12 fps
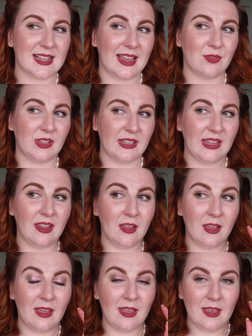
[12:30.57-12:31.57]
that I really
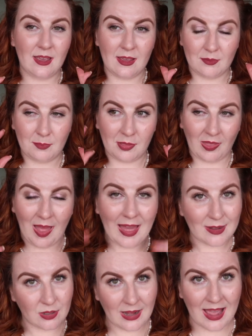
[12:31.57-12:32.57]

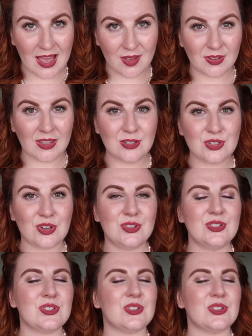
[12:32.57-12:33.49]
plan on having in June.